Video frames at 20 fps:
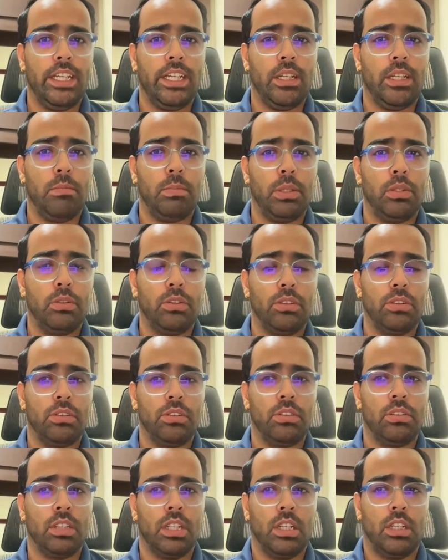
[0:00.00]
help you
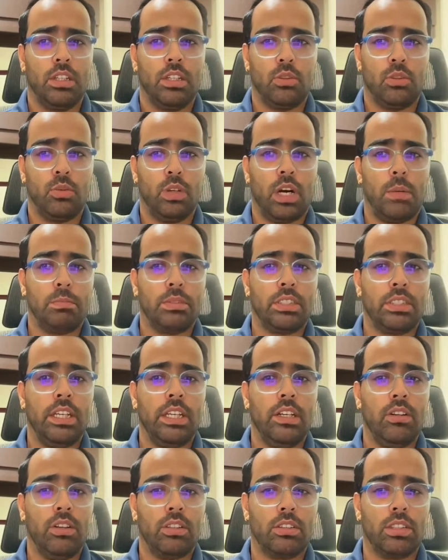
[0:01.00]
to
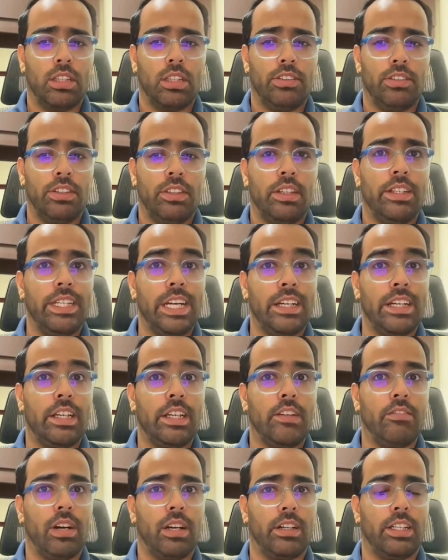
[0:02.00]
upskill yourself in the
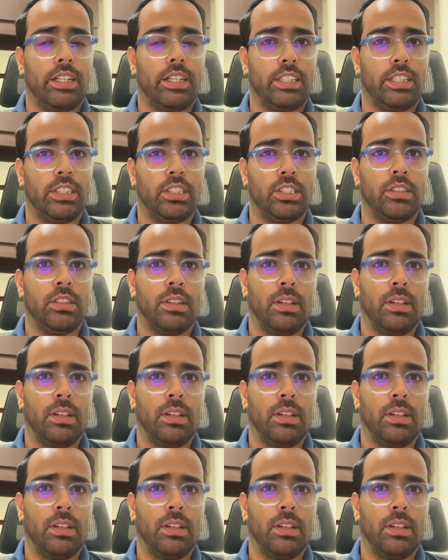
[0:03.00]
reactive architecture.